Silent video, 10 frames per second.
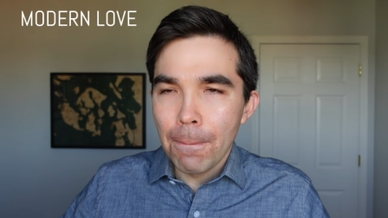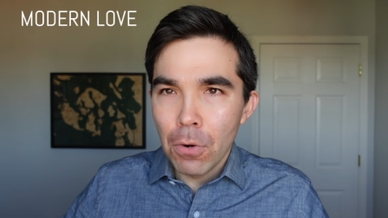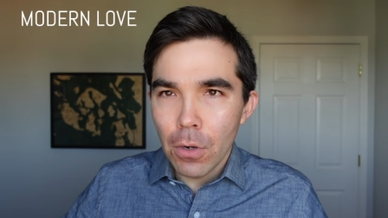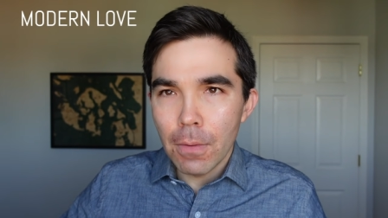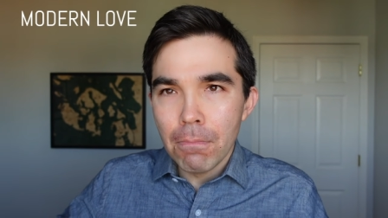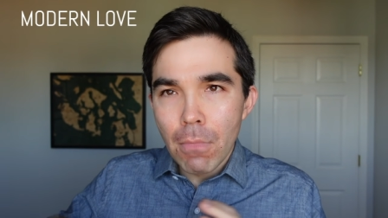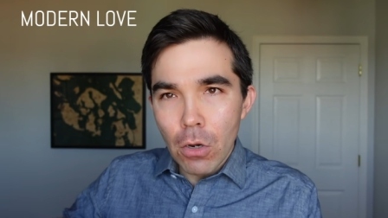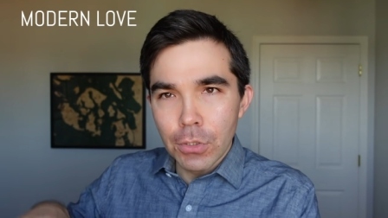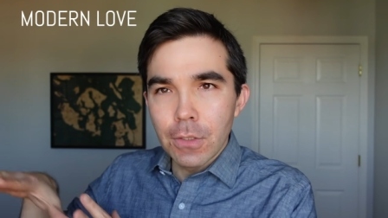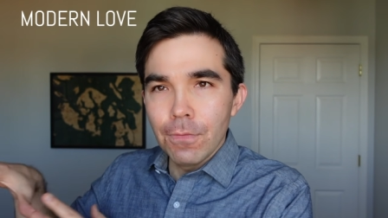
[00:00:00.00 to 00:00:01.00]
put
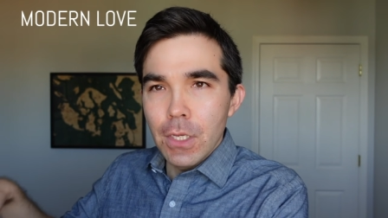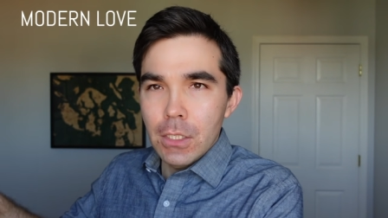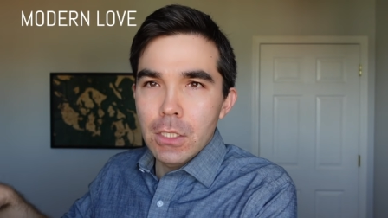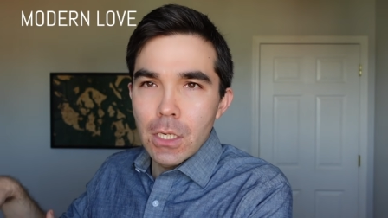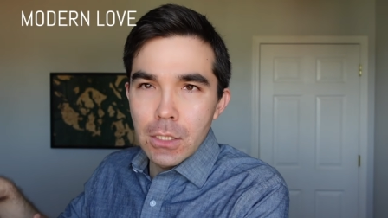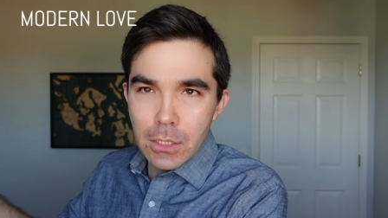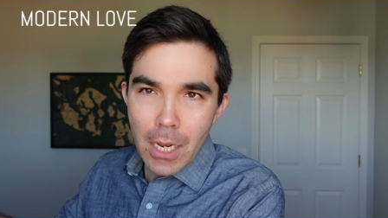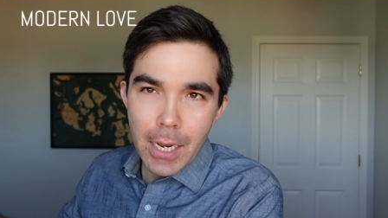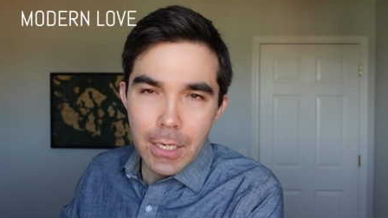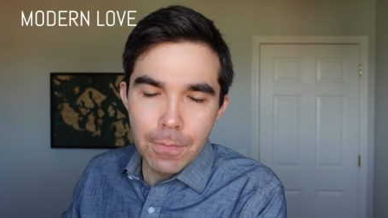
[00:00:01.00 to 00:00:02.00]
most of this
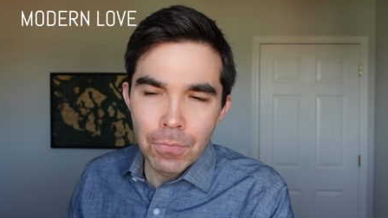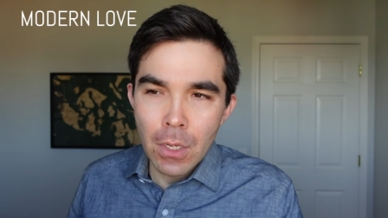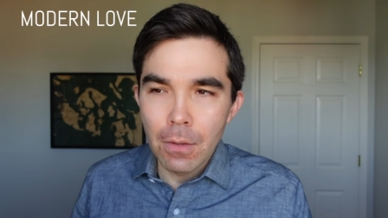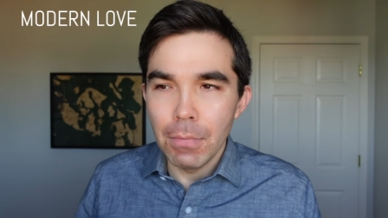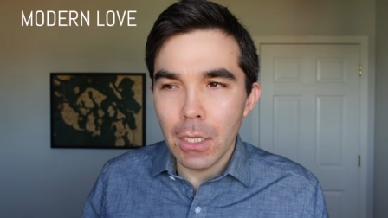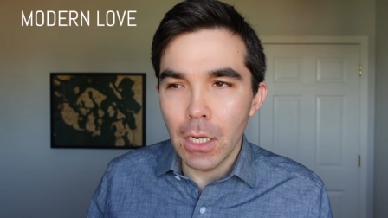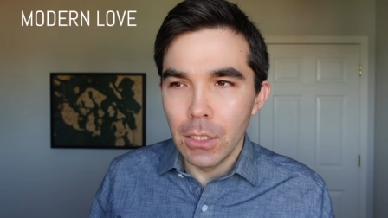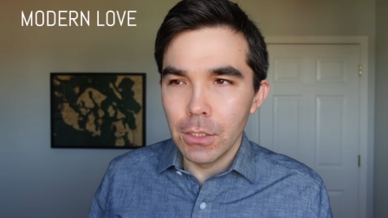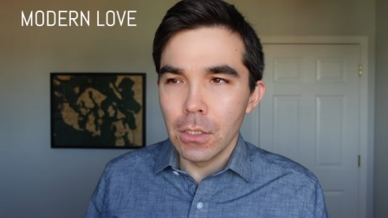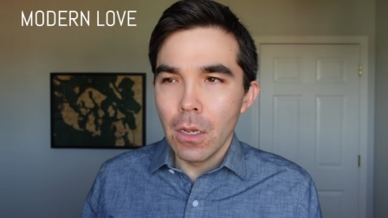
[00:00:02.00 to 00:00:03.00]
aside
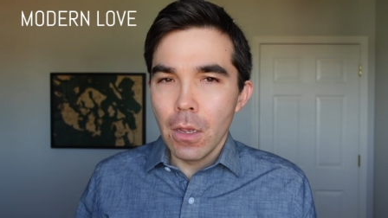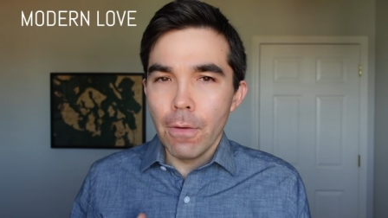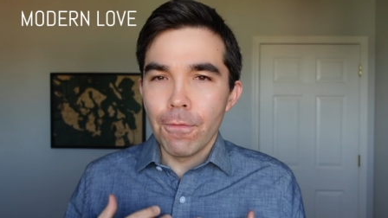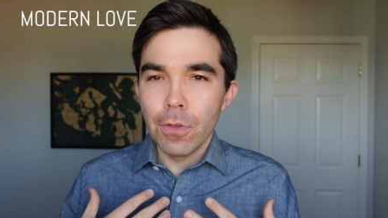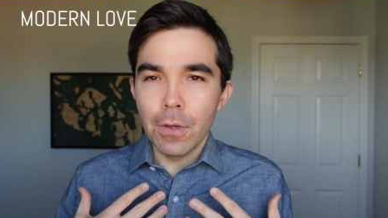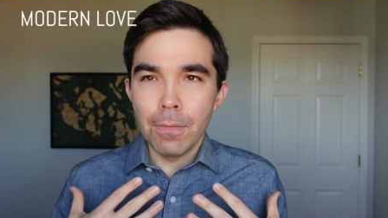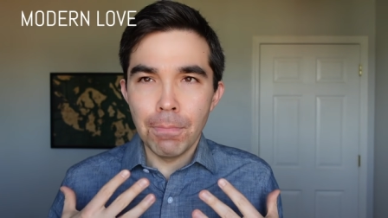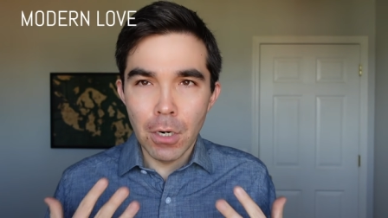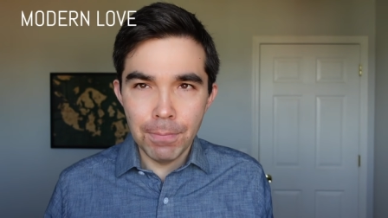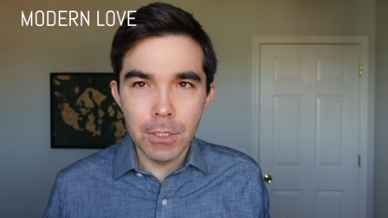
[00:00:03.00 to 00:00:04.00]
because for the
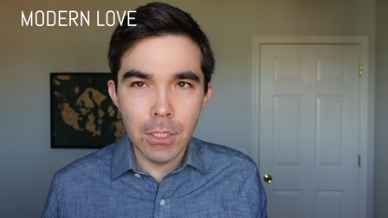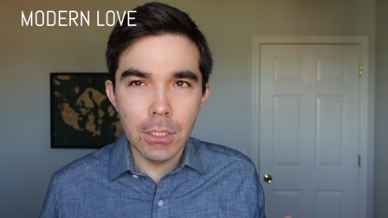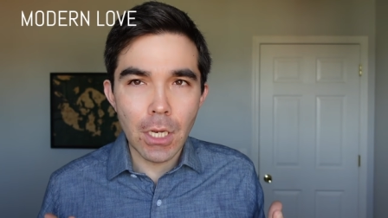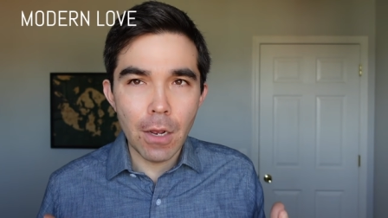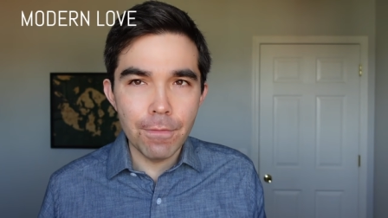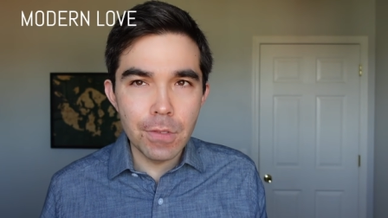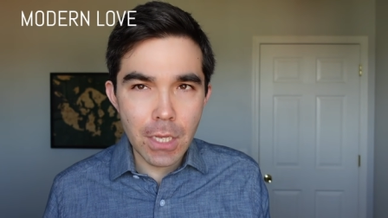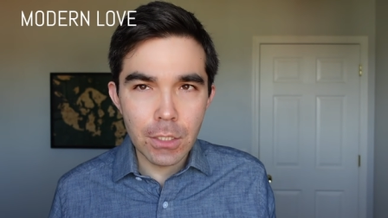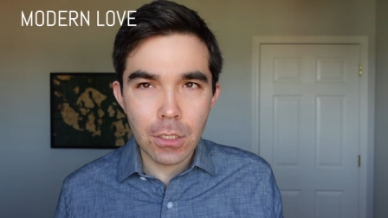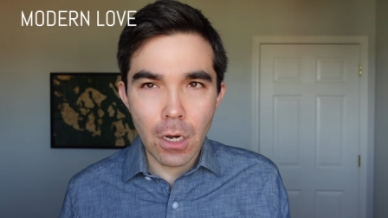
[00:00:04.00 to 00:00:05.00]
purposes of
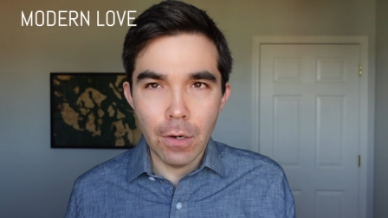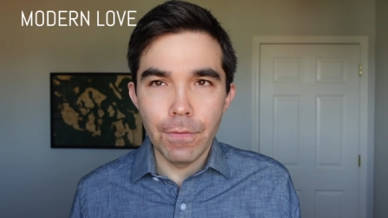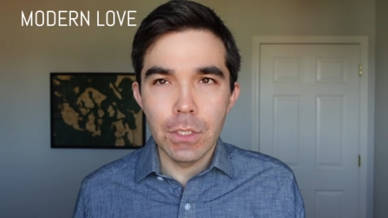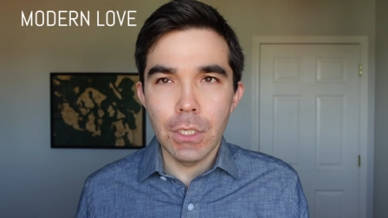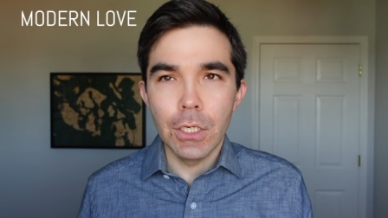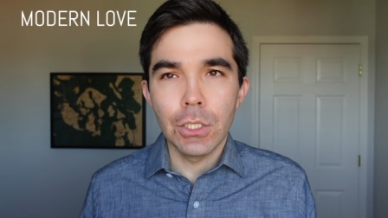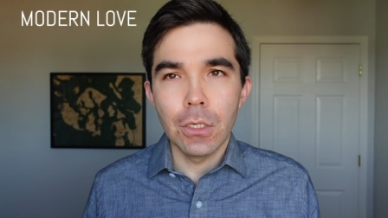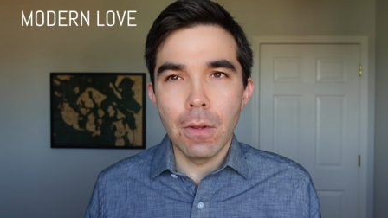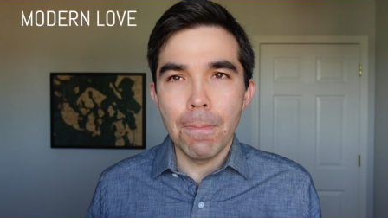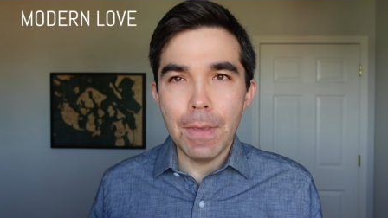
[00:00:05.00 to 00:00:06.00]
this
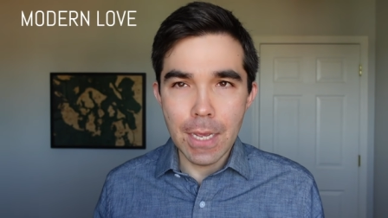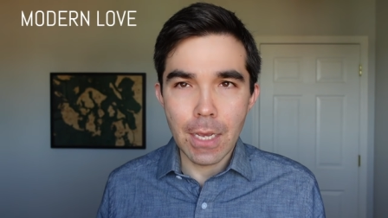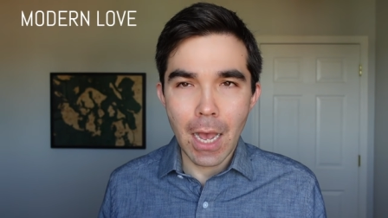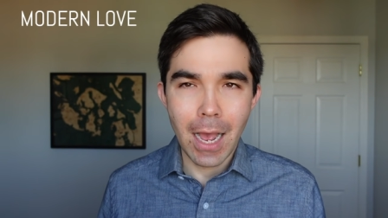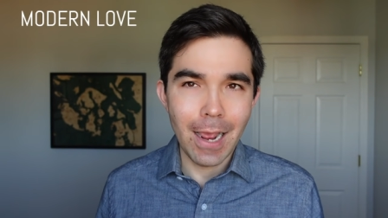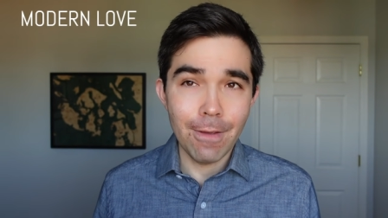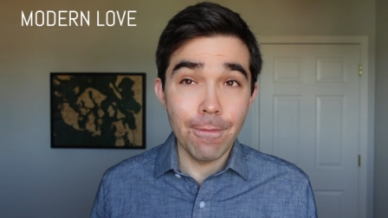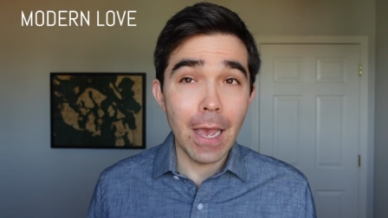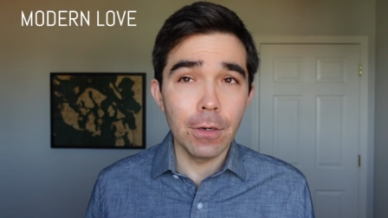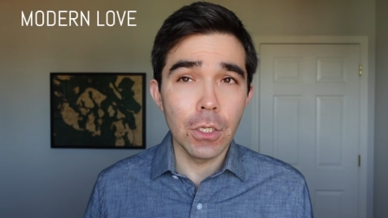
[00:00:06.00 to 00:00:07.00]
conversation, being high
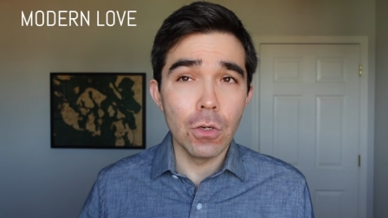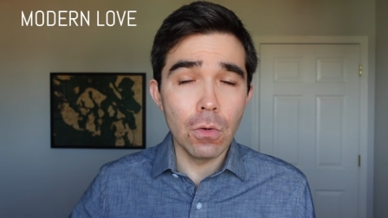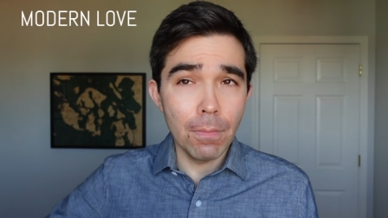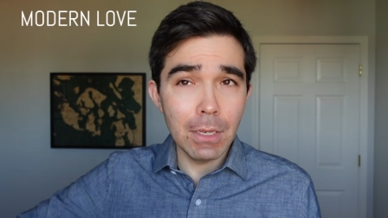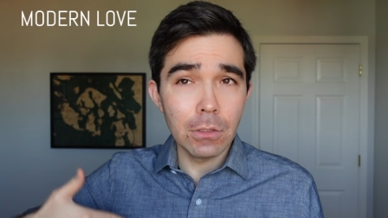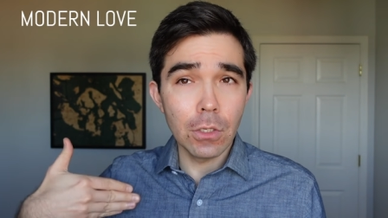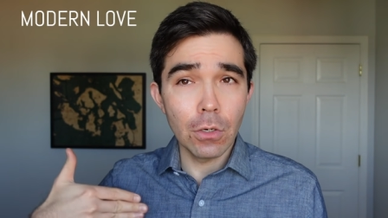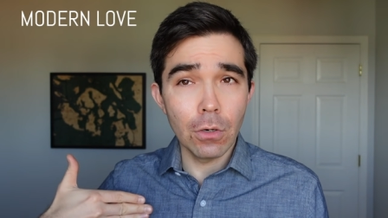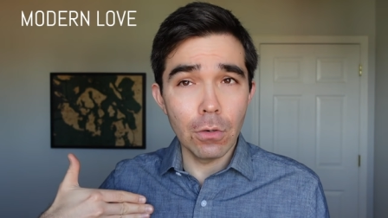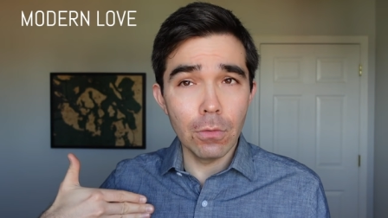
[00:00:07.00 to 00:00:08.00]
value means that
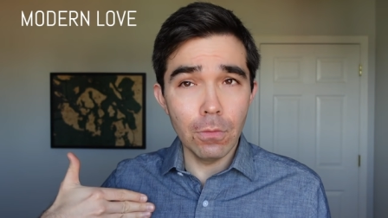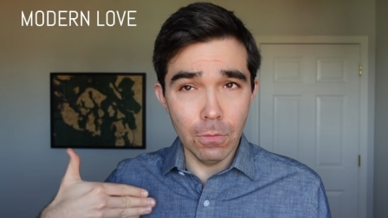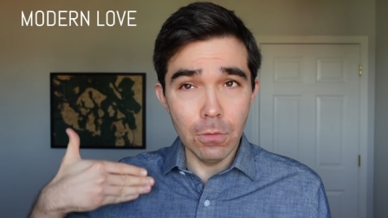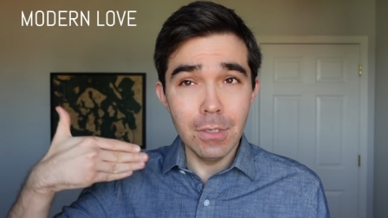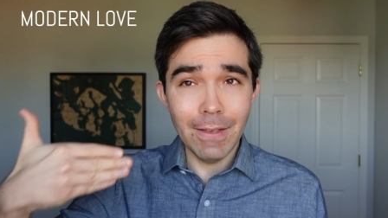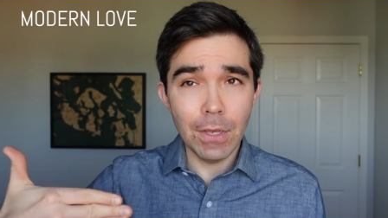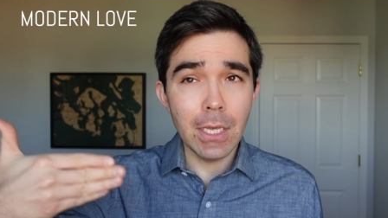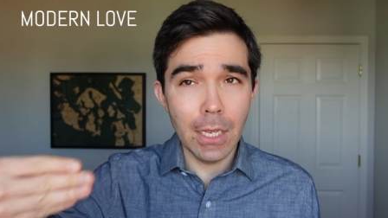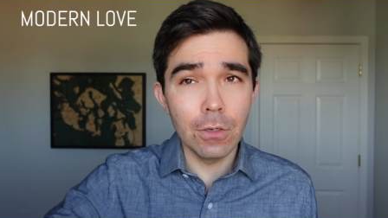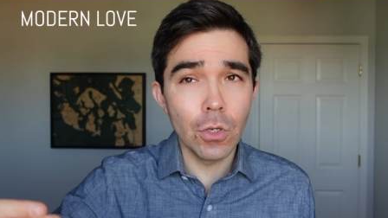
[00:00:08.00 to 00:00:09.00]
you're
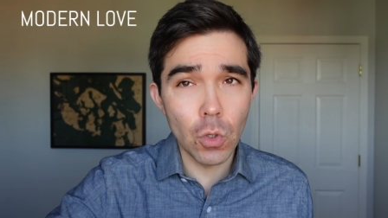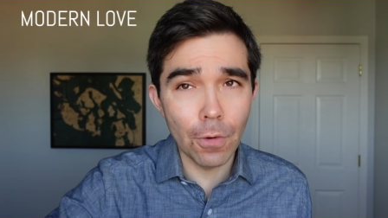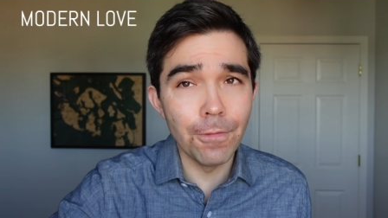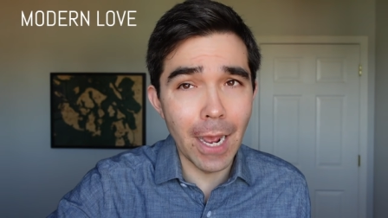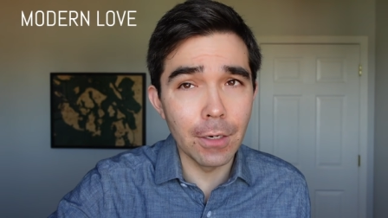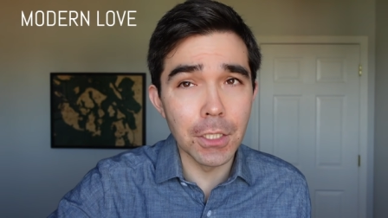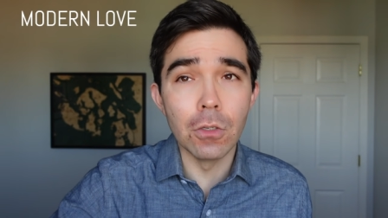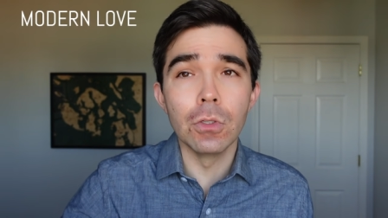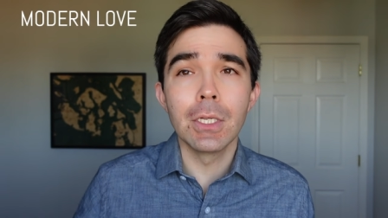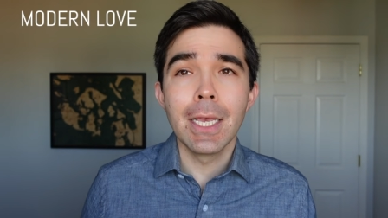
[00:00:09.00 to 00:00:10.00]
living into your
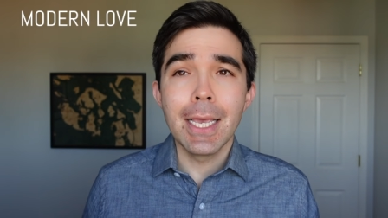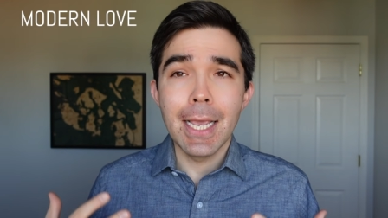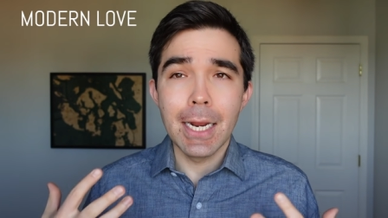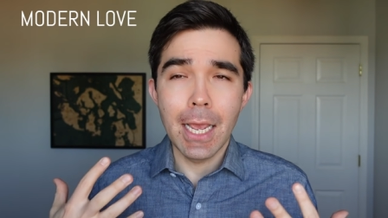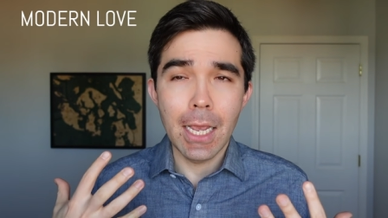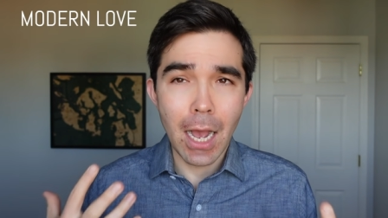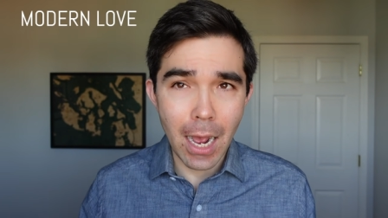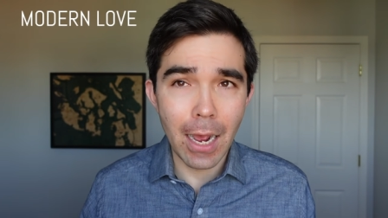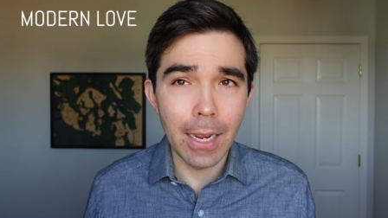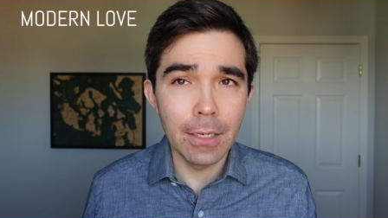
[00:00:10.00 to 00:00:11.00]
values in a
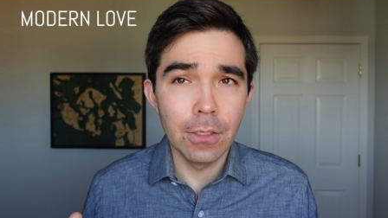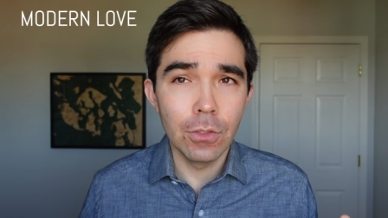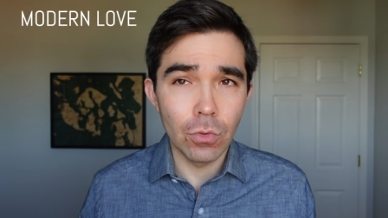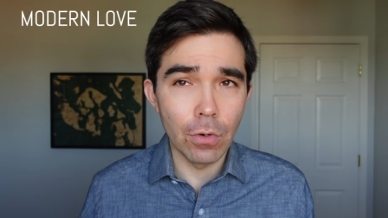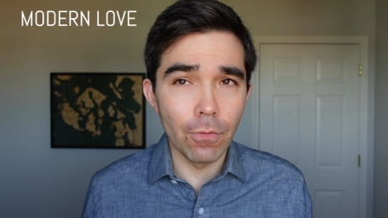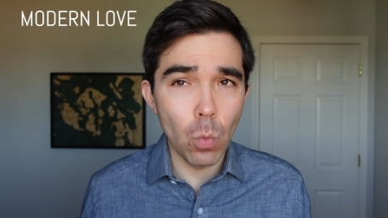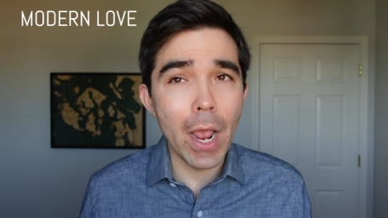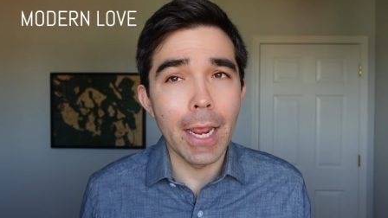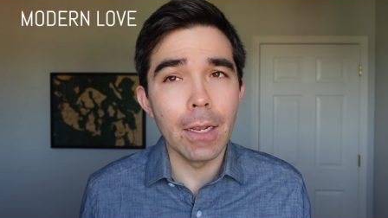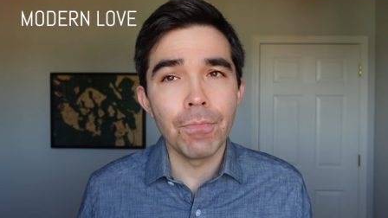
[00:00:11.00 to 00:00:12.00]
high sort of
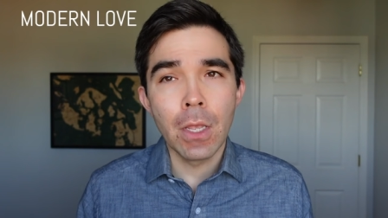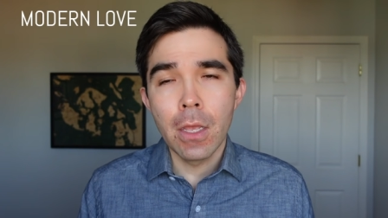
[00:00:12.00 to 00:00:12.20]
way.